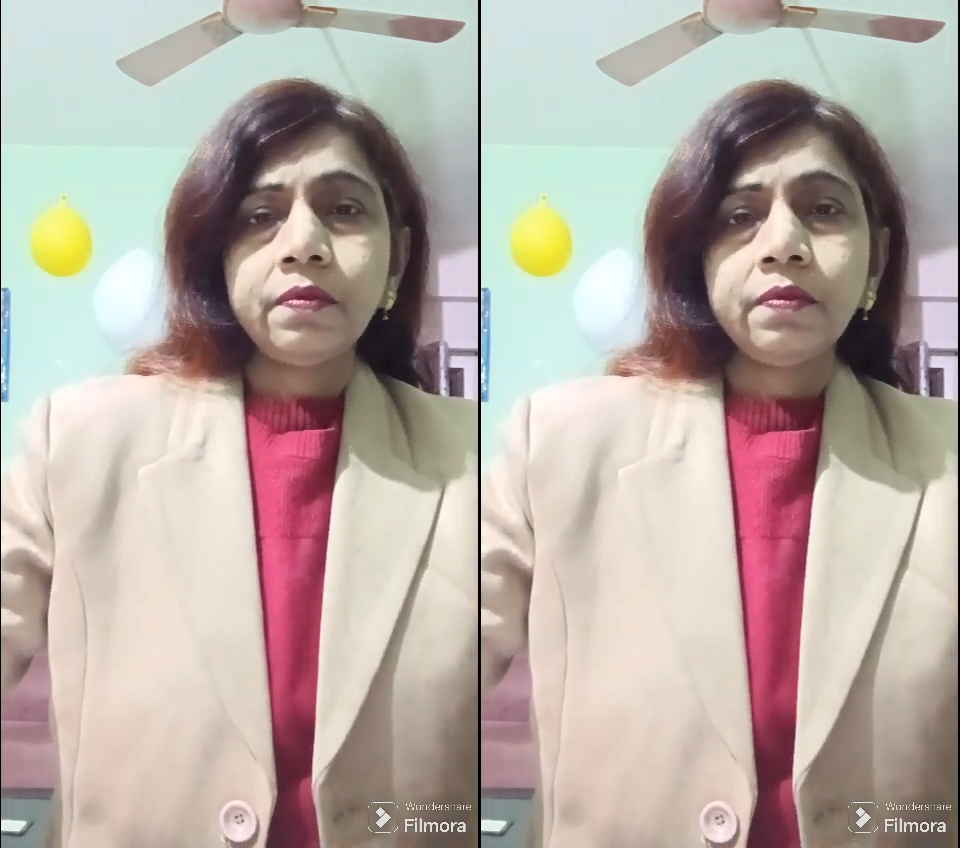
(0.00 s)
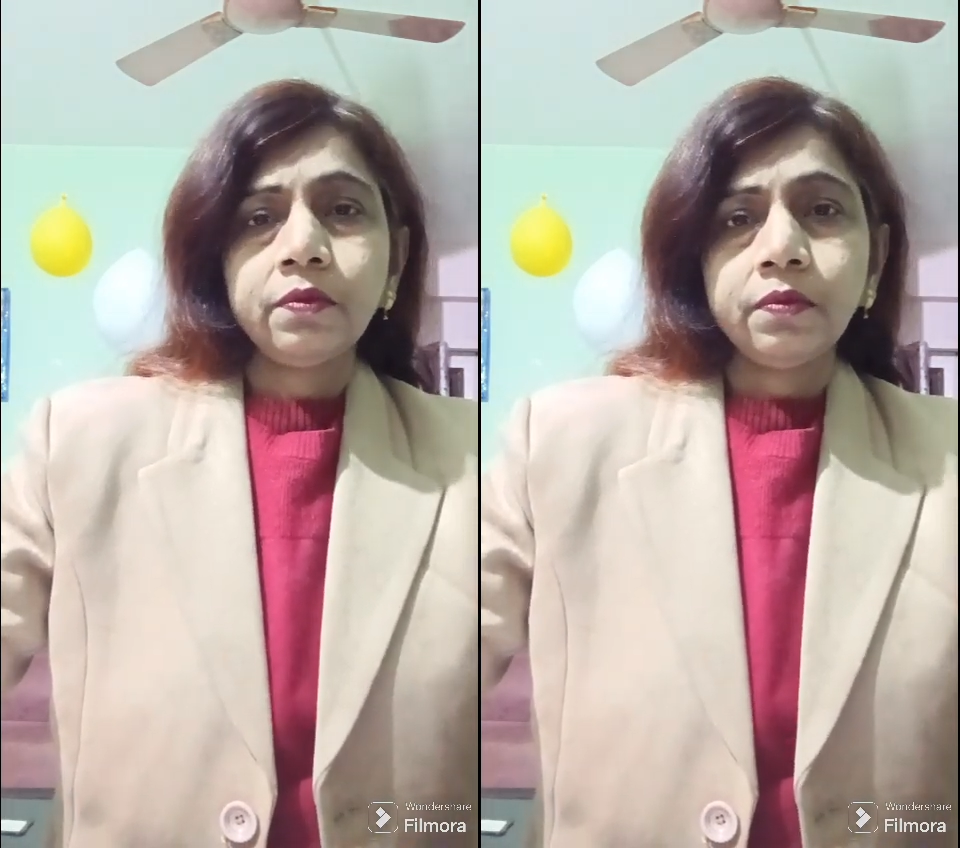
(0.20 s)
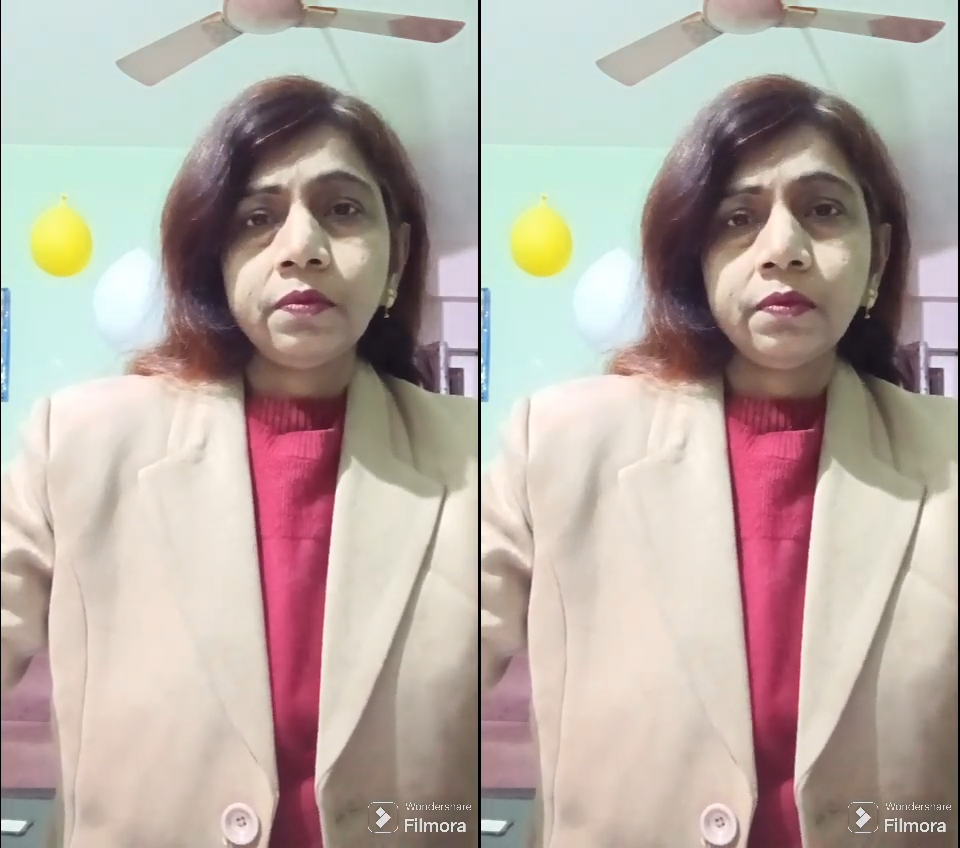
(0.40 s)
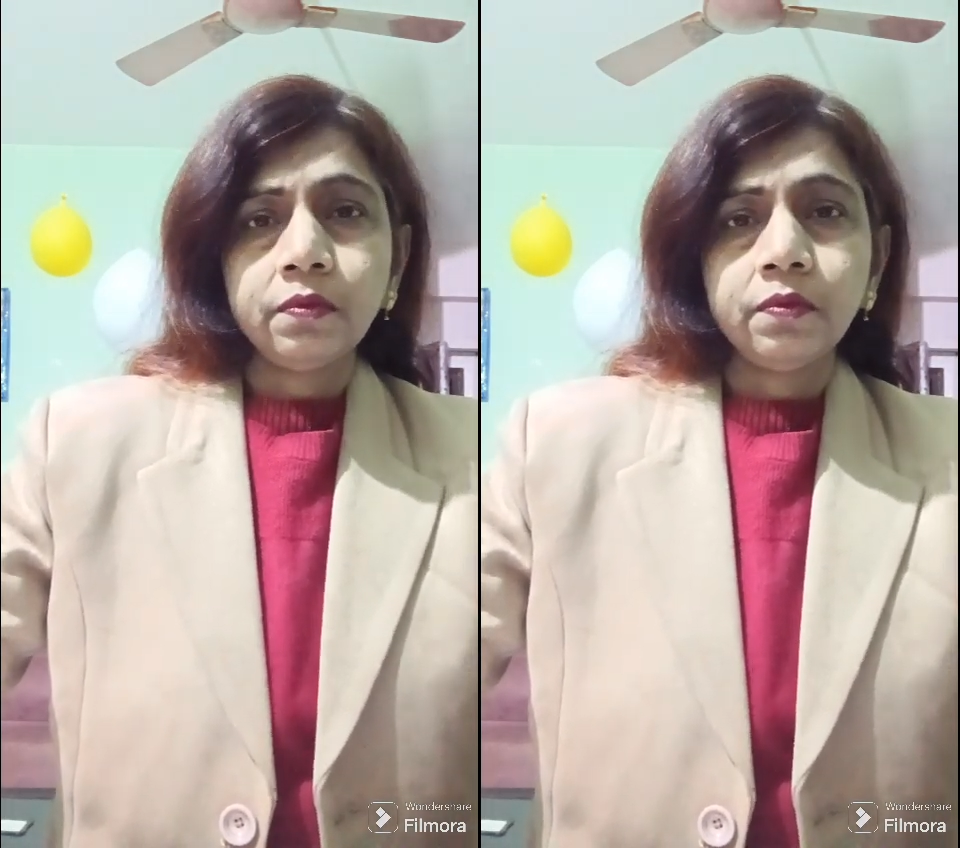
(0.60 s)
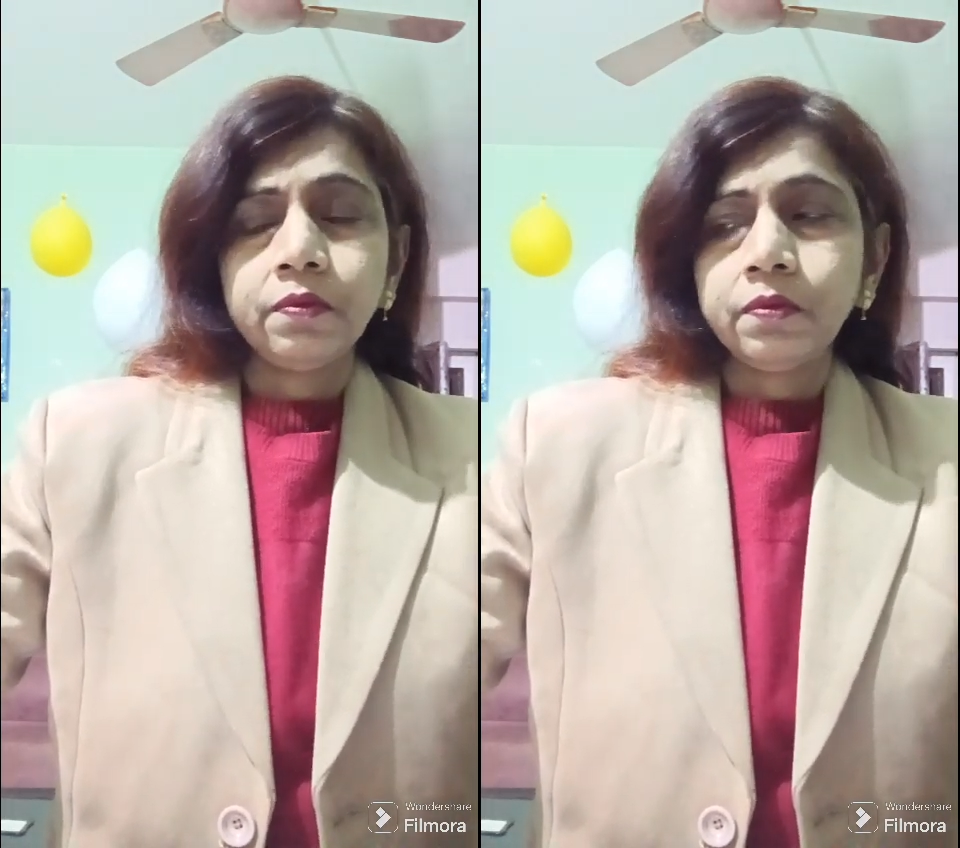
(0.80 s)
And this
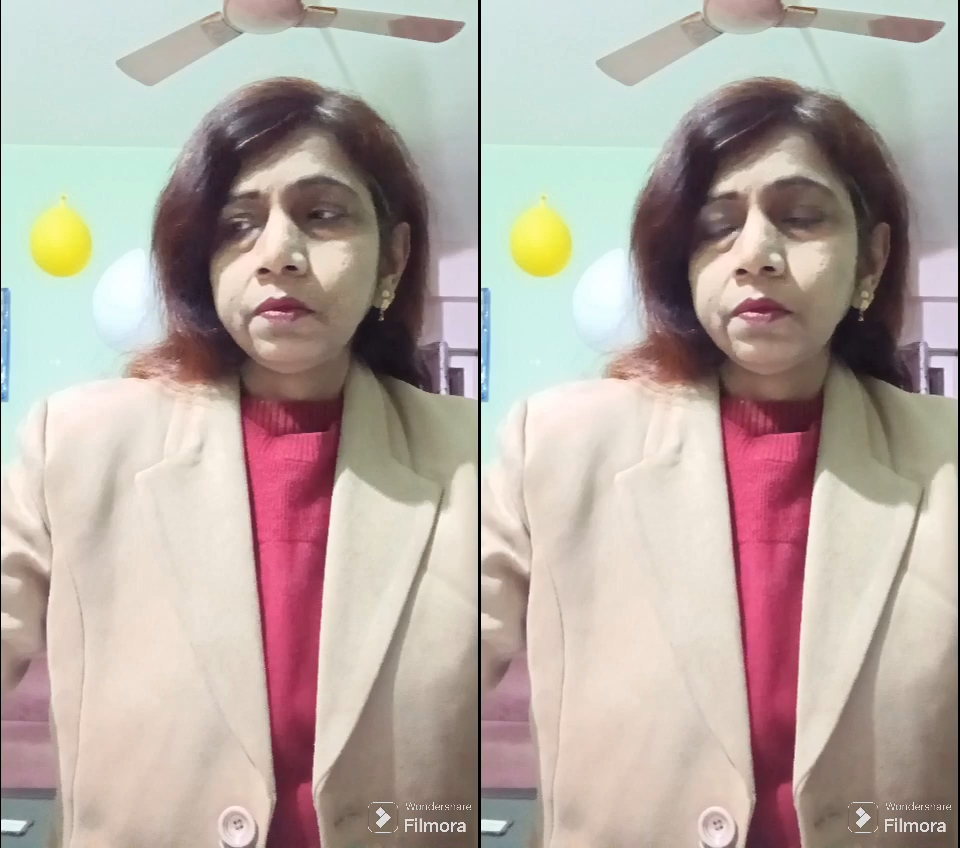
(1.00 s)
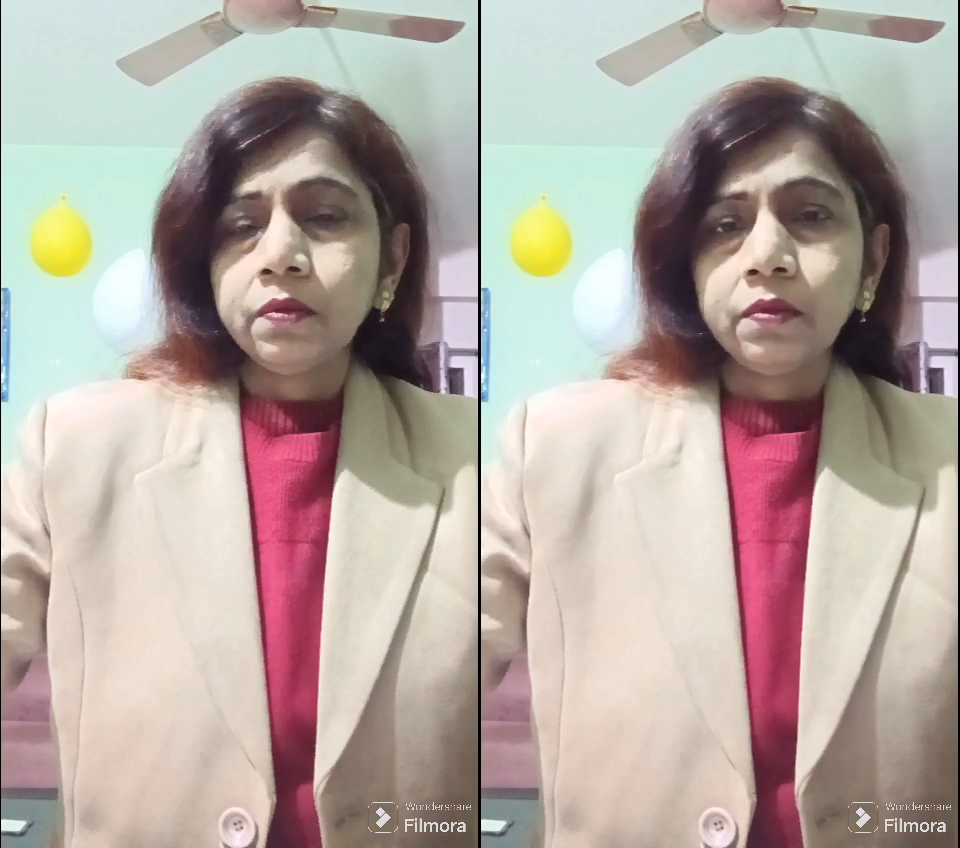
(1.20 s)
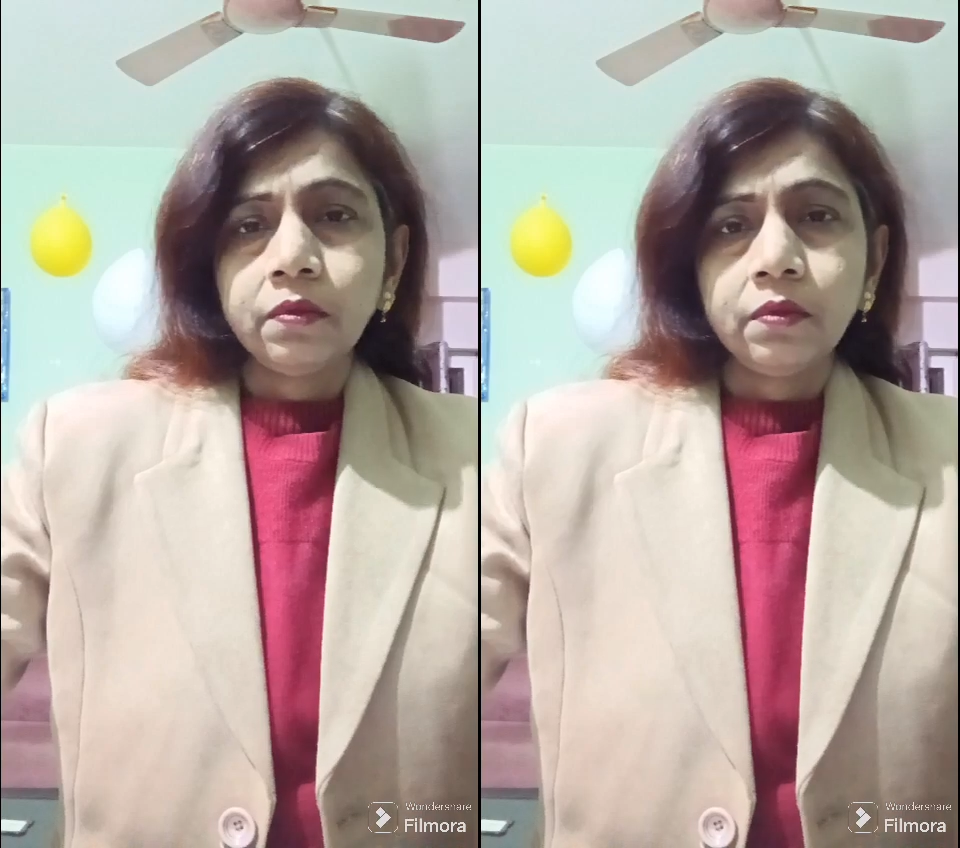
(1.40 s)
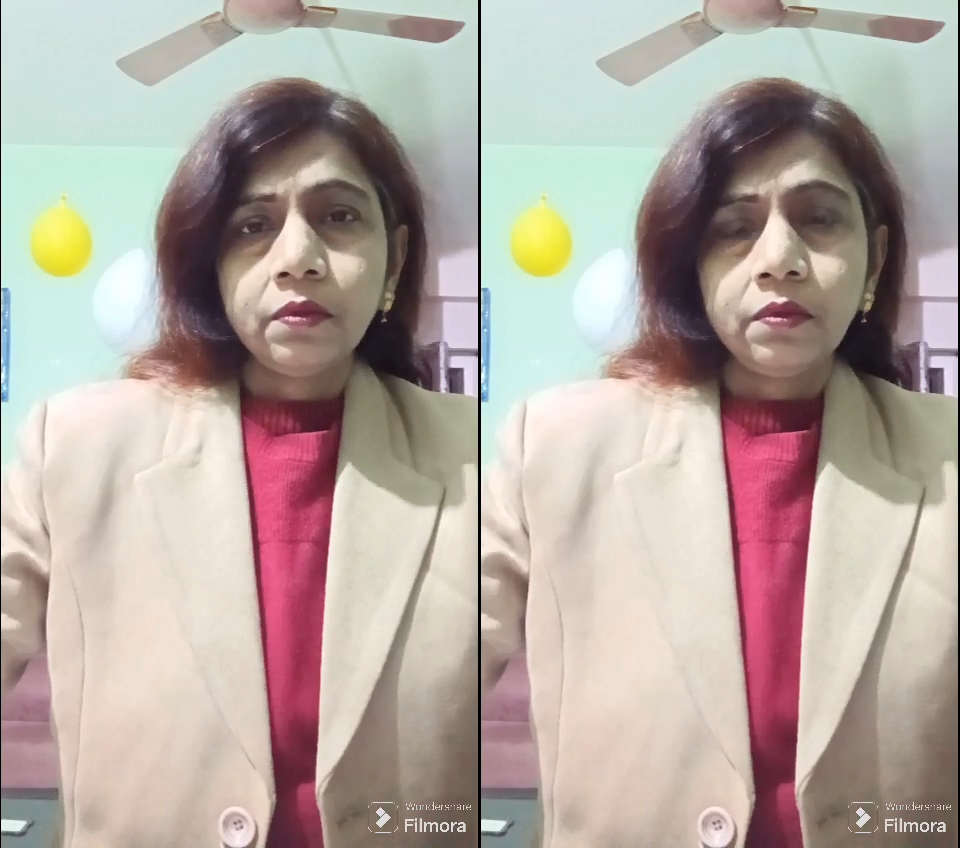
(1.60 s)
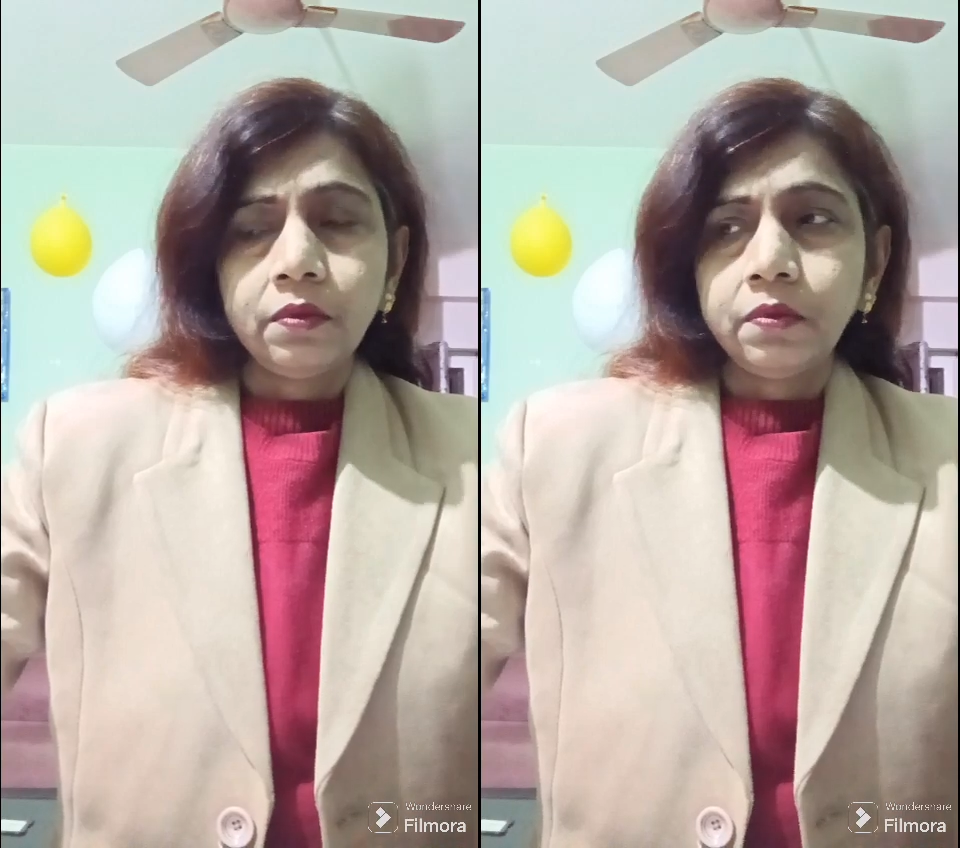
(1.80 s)
abnormal
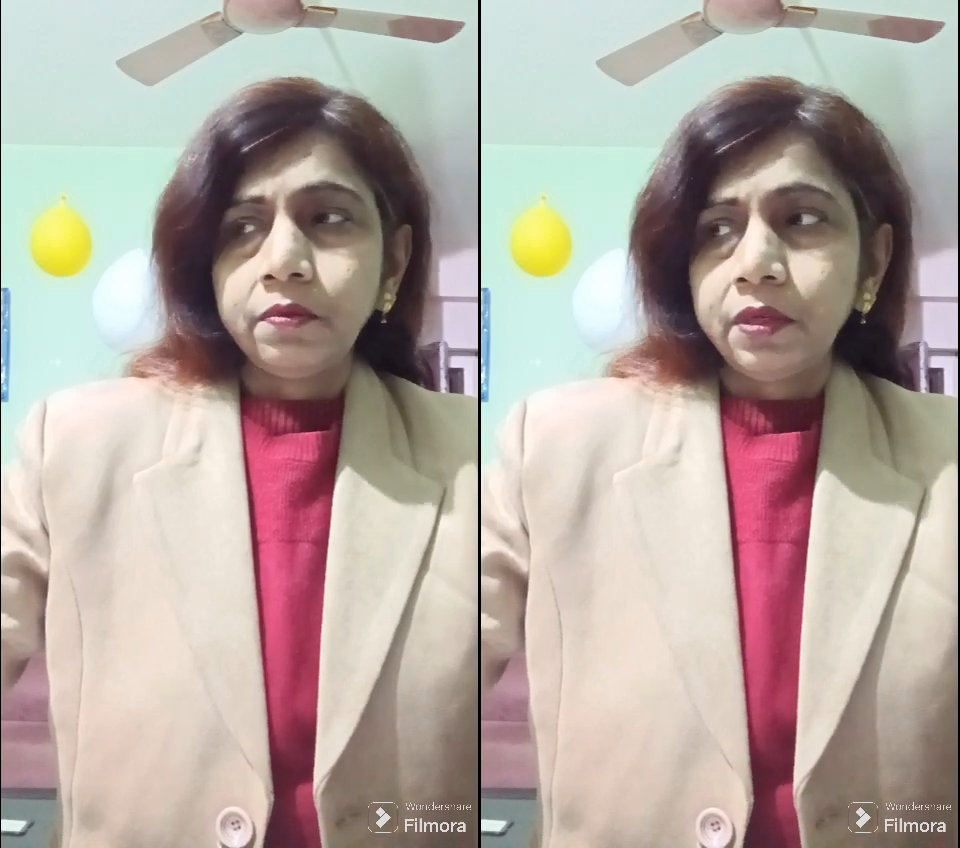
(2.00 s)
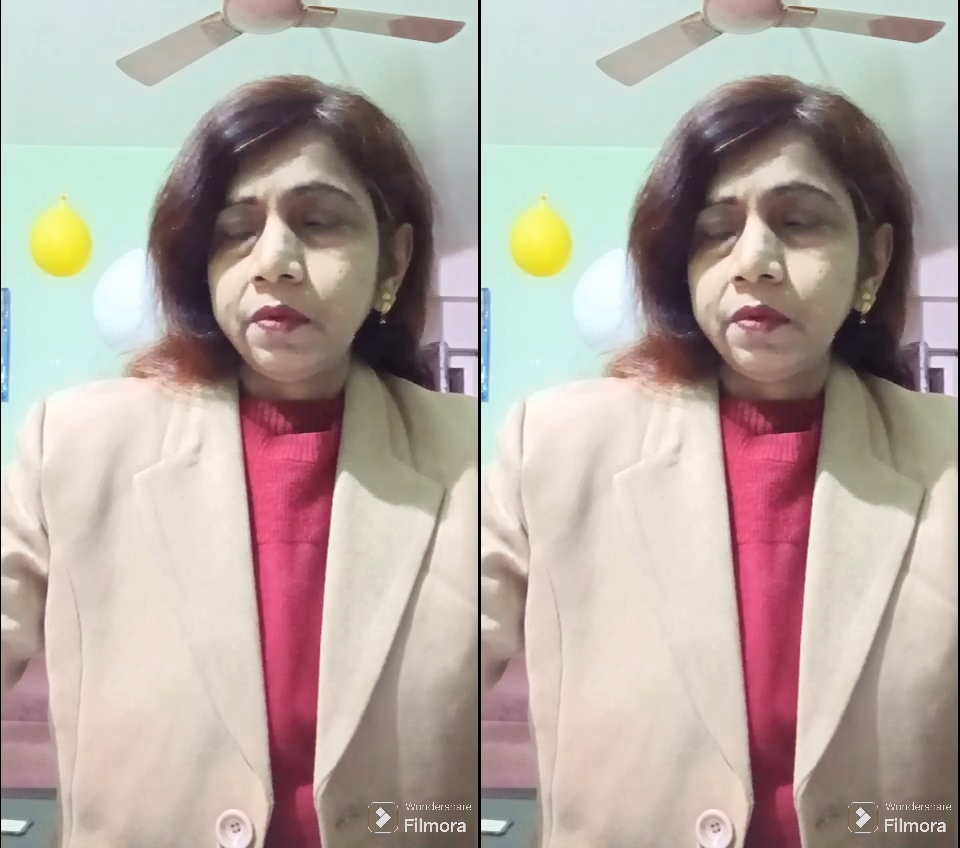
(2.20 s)
contraction